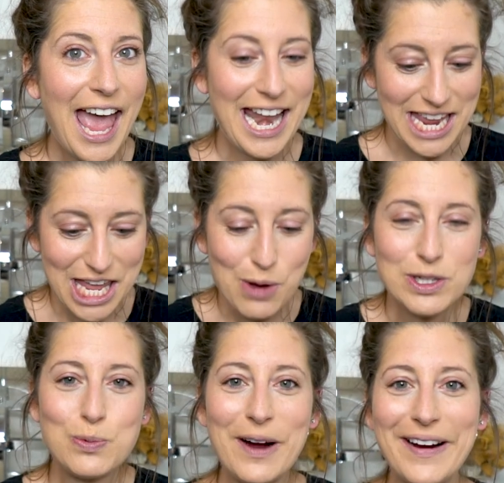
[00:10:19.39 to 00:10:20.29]
and he
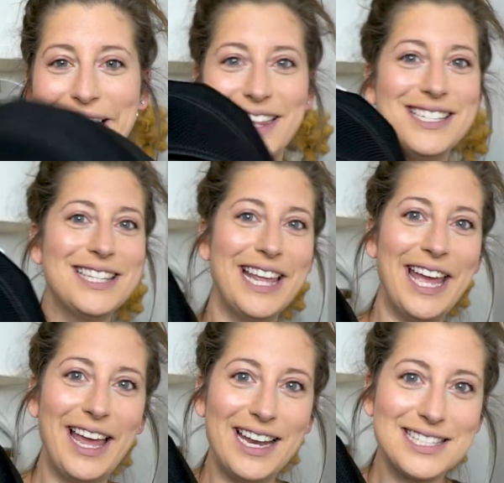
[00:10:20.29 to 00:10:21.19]
was wearing this
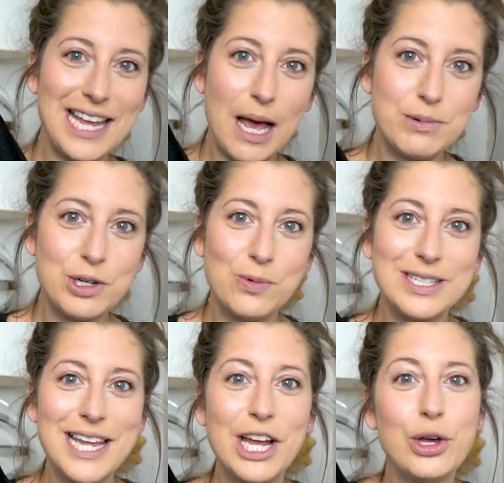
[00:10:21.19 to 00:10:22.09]
thing and his caption
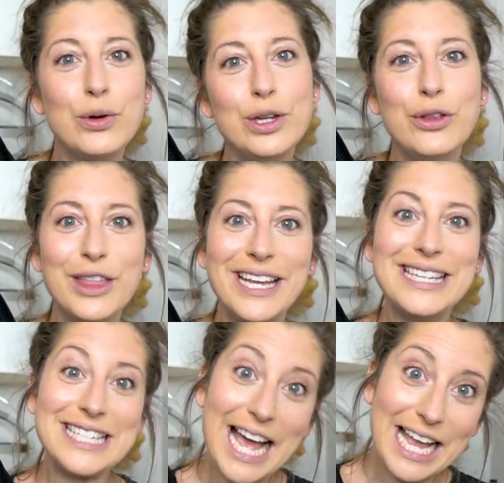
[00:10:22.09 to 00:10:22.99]
was like, who do you think
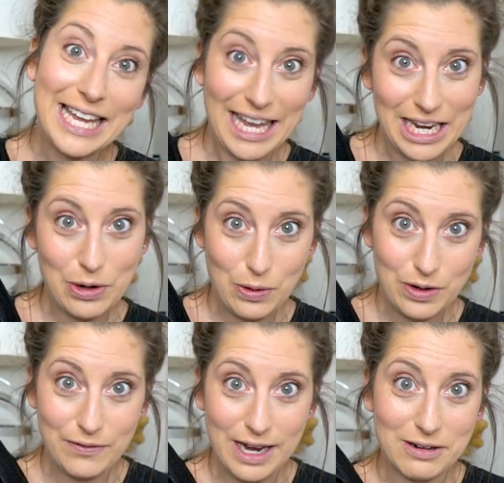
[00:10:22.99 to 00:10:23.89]
is not getting
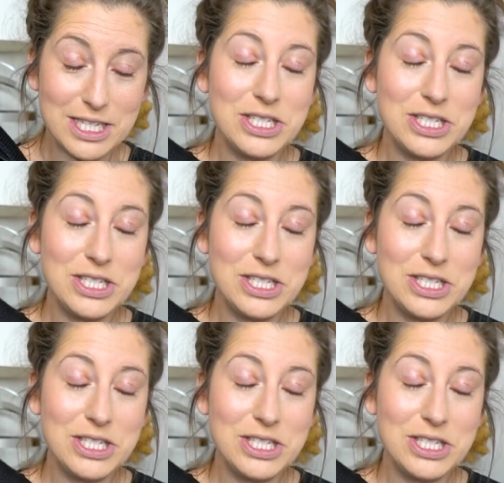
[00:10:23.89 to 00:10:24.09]
coronavirus?